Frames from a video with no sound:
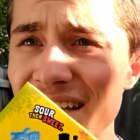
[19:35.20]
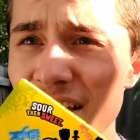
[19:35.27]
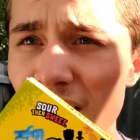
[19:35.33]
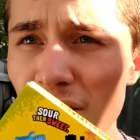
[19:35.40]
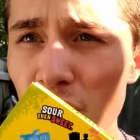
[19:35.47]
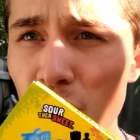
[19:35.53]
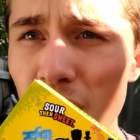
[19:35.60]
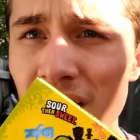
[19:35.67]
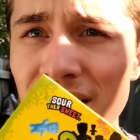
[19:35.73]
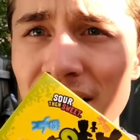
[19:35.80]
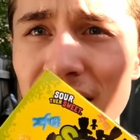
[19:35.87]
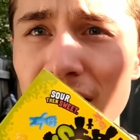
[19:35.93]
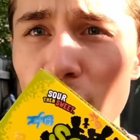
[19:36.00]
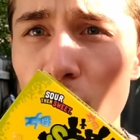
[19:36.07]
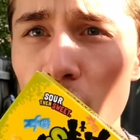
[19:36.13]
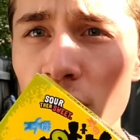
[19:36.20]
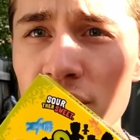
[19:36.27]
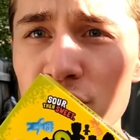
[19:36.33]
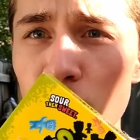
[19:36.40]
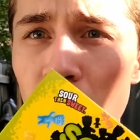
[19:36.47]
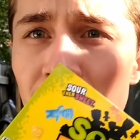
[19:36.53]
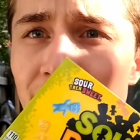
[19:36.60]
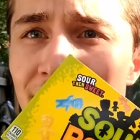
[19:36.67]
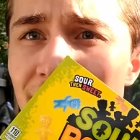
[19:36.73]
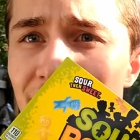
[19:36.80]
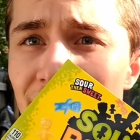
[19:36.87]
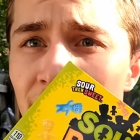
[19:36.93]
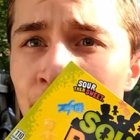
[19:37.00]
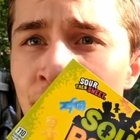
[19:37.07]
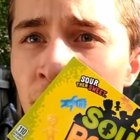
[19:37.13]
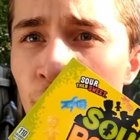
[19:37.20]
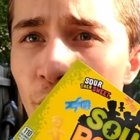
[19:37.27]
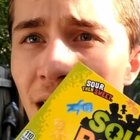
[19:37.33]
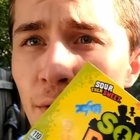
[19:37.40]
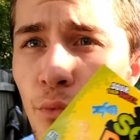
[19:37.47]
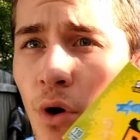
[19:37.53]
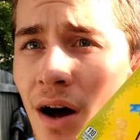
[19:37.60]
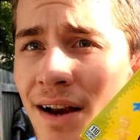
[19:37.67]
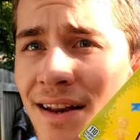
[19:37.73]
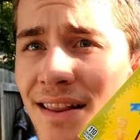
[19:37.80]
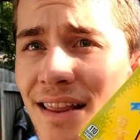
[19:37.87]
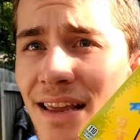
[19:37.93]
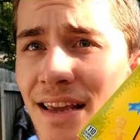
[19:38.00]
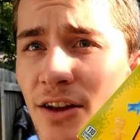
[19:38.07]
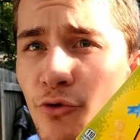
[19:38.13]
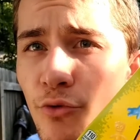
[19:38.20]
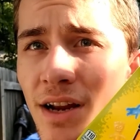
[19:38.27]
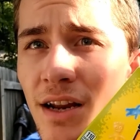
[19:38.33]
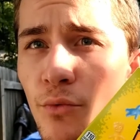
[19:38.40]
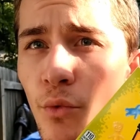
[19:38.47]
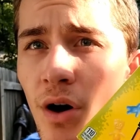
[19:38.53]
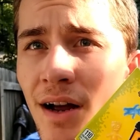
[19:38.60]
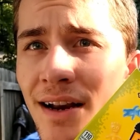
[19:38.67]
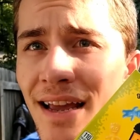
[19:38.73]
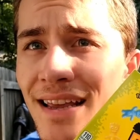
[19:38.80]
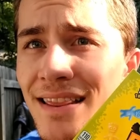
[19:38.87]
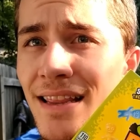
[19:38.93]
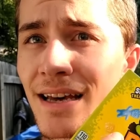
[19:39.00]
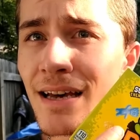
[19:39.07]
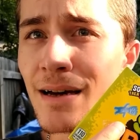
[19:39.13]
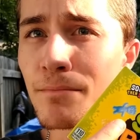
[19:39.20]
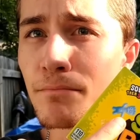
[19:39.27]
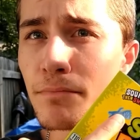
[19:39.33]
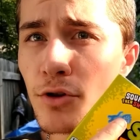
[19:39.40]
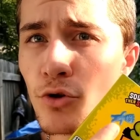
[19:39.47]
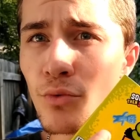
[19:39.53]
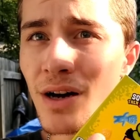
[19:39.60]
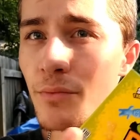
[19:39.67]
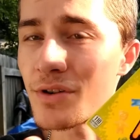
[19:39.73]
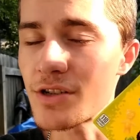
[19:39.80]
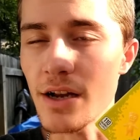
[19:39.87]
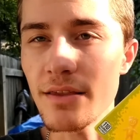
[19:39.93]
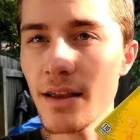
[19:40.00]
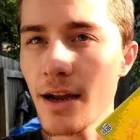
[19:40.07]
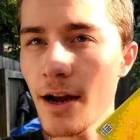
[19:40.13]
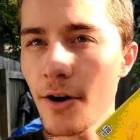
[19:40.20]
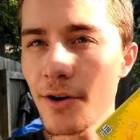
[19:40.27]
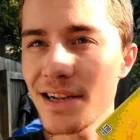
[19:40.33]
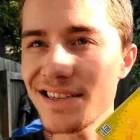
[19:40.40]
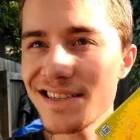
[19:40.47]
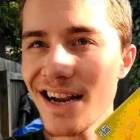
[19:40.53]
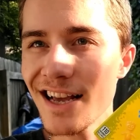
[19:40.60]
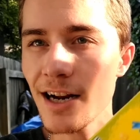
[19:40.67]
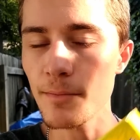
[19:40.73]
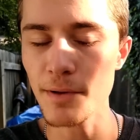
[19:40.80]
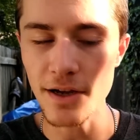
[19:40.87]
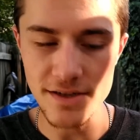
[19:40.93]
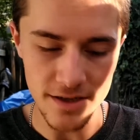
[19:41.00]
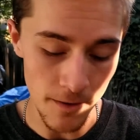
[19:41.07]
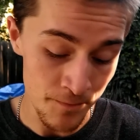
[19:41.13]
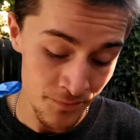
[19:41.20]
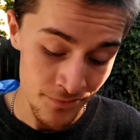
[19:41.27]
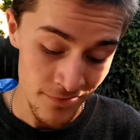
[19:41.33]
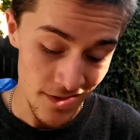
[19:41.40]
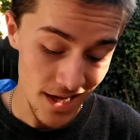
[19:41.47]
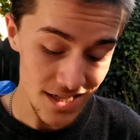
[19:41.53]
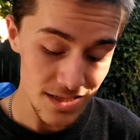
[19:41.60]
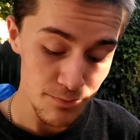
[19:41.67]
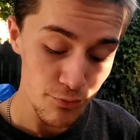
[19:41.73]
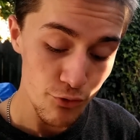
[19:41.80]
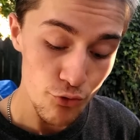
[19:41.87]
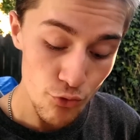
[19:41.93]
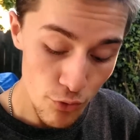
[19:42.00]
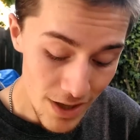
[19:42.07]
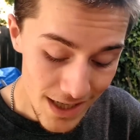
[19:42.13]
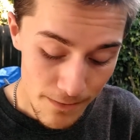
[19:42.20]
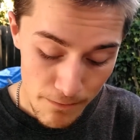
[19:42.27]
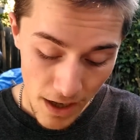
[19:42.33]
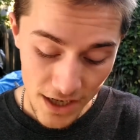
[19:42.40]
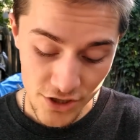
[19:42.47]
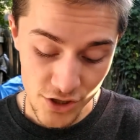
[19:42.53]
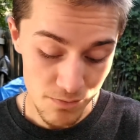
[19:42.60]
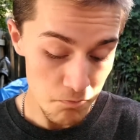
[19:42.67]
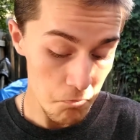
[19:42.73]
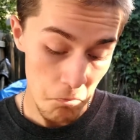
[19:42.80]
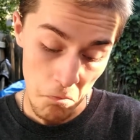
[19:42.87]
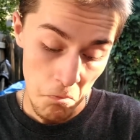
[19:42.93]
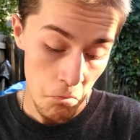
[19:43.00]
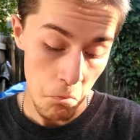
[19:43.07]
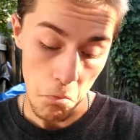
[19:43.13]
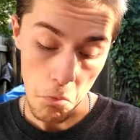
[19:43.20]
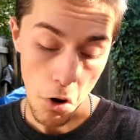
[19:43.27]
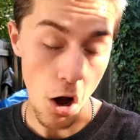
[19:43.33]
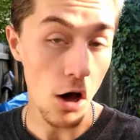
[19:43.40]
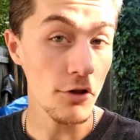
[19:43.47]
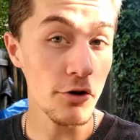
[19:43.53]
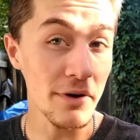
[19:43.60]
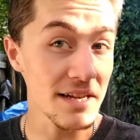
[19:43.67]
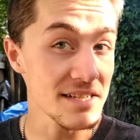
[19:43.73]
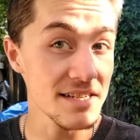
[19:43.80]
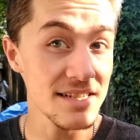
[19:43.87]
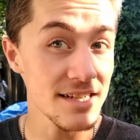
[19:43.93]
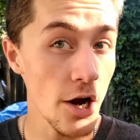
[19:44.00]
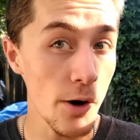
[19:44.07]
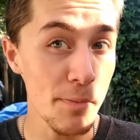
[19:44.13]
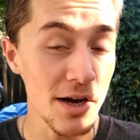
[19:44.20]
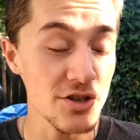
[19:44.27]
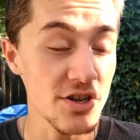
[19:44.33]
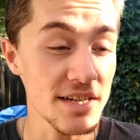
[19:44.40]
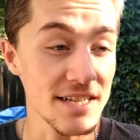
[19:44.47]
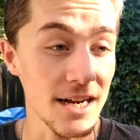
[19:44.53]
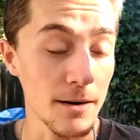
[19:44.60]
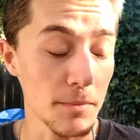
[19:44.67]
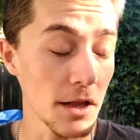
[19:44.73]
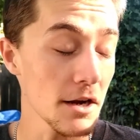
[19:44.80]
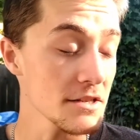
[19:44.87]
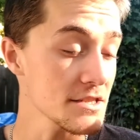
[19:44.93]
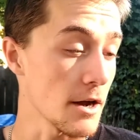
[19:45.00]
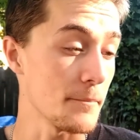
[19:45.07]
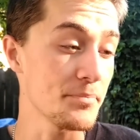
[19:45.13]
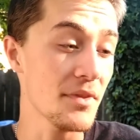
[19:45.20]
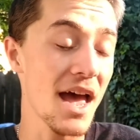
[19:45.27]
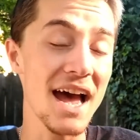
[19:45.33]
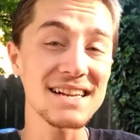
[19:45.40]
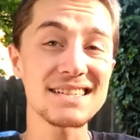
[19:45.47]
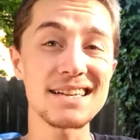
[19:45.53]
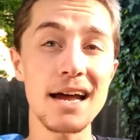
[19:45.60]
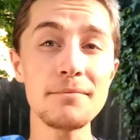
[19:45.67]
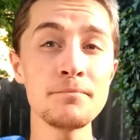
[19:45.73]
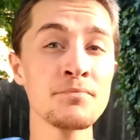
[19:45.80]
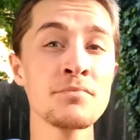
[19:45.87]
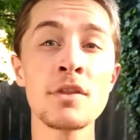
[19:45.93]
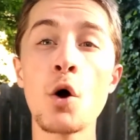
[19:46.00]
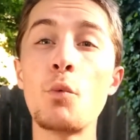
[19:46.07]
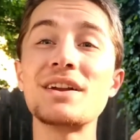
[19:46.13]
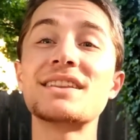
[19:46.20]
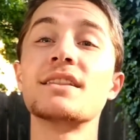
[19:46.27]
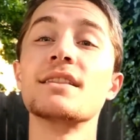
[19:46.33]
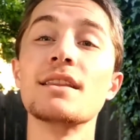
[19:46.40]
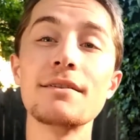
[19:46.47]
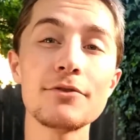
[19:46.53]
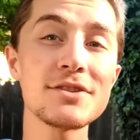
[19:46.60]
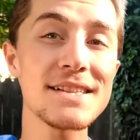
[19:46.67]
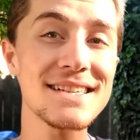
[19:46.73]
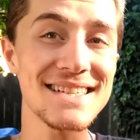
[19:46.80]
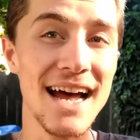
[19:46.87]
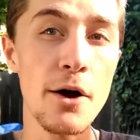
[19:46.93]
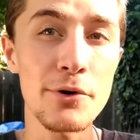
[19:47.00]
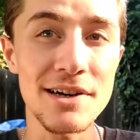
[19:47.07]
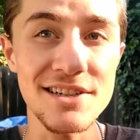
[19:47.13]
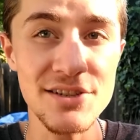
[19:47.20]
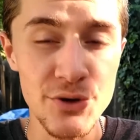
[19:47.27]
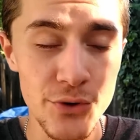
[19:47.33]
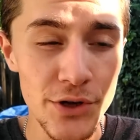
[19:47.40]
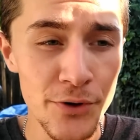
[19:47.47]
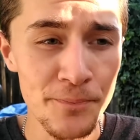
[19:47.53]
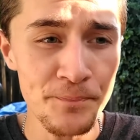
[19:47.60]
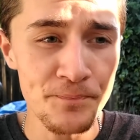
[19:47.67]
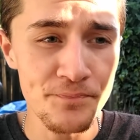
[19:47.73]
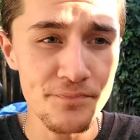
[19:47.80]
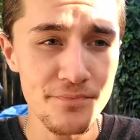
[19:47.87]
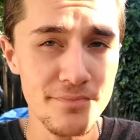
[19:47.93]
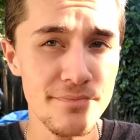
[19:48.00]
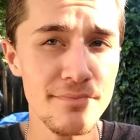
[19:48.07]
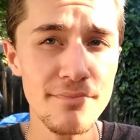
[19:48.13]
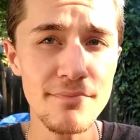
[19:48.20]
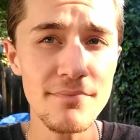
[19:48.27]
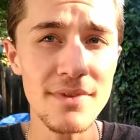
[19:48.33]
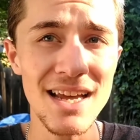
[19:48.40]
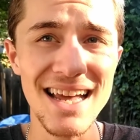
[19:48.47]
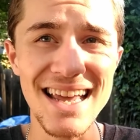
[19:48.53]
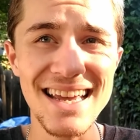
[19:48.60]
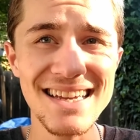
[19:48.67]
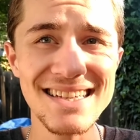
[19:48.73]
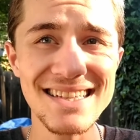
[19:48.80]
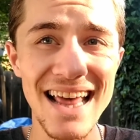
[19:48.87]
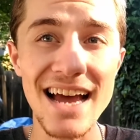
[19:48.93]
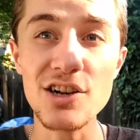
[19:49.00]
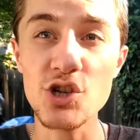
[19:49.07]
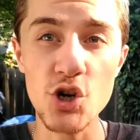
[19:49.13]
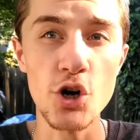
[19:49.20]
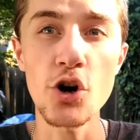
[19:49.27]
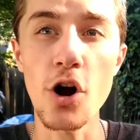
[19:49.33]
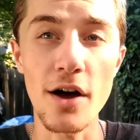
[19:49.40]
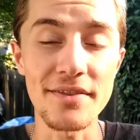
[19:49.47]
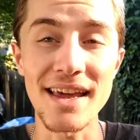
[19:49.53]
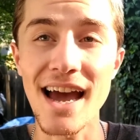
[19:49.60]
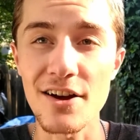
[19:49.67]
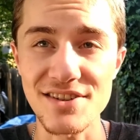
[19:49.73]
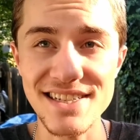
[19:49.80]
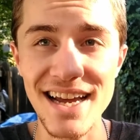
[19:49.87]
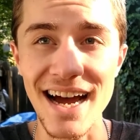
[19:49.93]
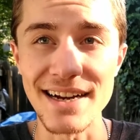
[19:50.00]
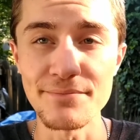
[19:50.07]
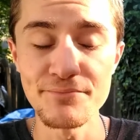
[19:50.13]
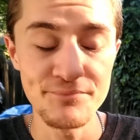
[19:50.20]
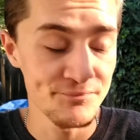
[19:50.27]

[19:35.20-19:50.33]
yellow one, the orange one, the red one, the green one, and the blue one, which I think I already said I got to play on sale. That's pretty much all there is to Sour Patch Kids I got to play on sale. As said, what delivers the sourness to you is that sugar on the outside.